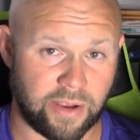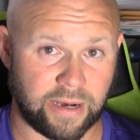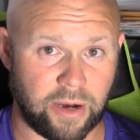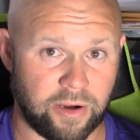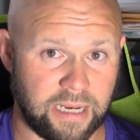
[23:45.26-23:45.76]

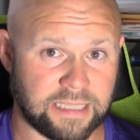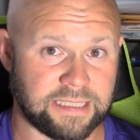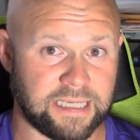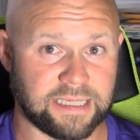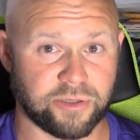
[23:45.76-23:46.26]
Garry Dean's
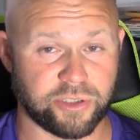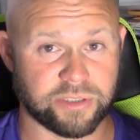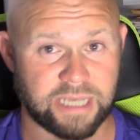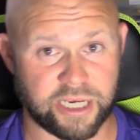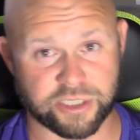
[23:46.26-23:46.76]
Detail
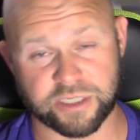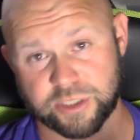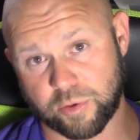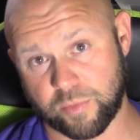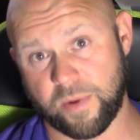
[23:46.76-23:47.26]
Juice Nation. It's
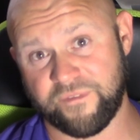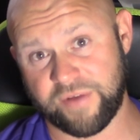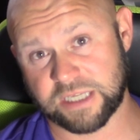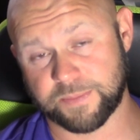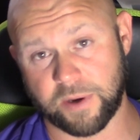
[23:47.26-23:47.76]
a group on
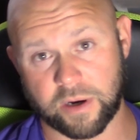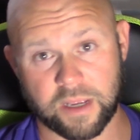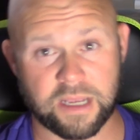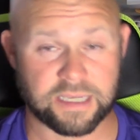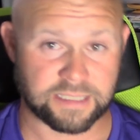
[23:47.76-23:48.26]
Facebook.
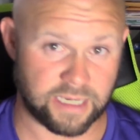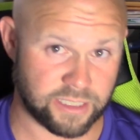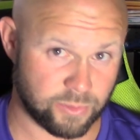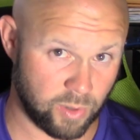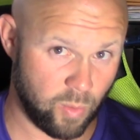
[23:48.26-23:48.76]
Send
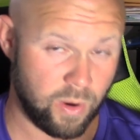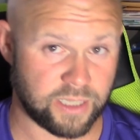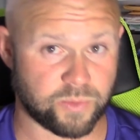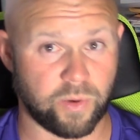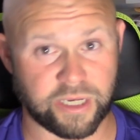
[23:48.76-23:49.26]
us a
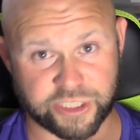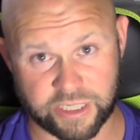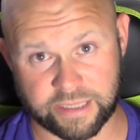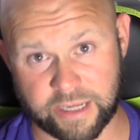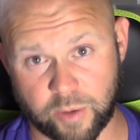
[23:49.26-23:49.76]
request. We'll get you
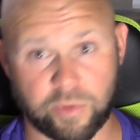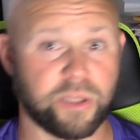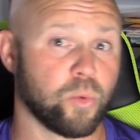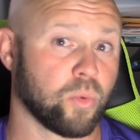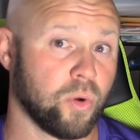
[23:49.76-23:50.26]
in there.
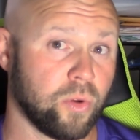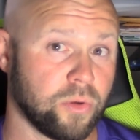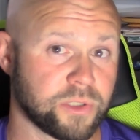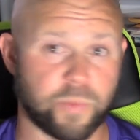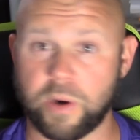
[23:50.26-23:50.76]
Read the
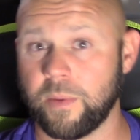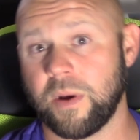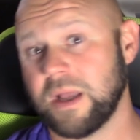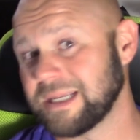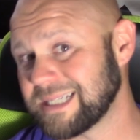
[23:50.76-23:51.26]
rules. We don't
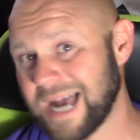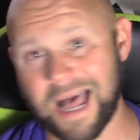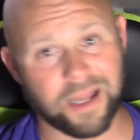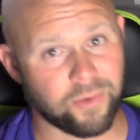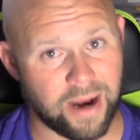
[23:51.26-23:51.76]

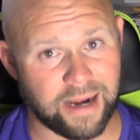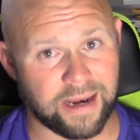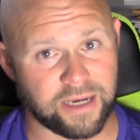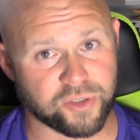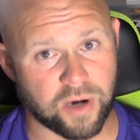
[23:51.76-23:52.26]
tolerate
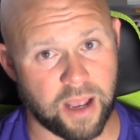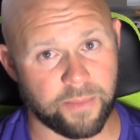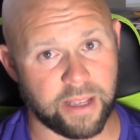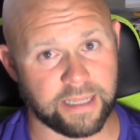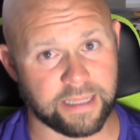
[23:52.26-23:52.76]
any
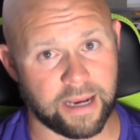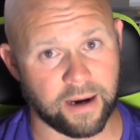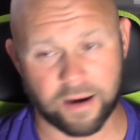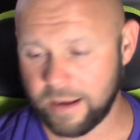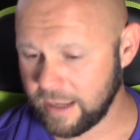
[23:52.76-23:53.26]
drama in
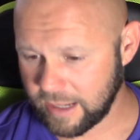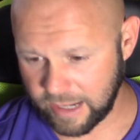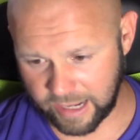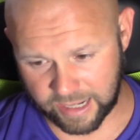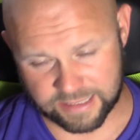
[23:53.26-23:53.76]
there.
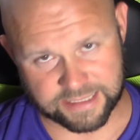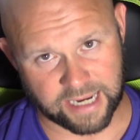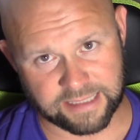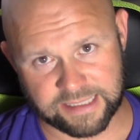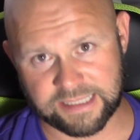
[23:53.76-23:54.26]
It's
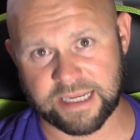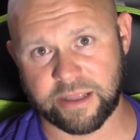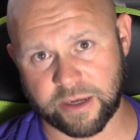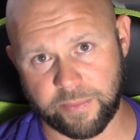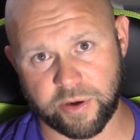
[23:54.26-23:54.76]
a
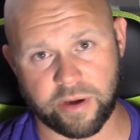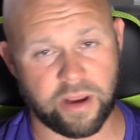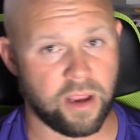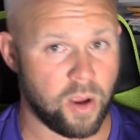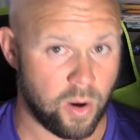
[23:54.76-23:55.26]
detailing
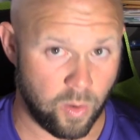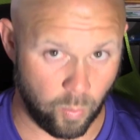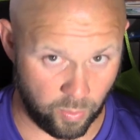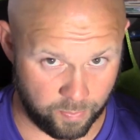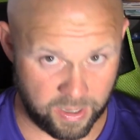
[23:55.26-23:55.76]
community
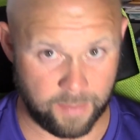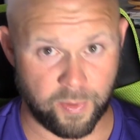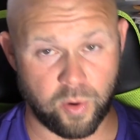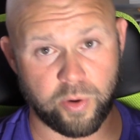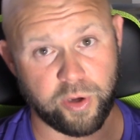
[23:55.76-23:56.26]
with
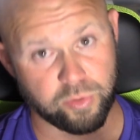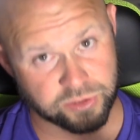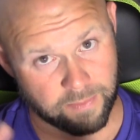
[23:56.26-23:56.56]
people who use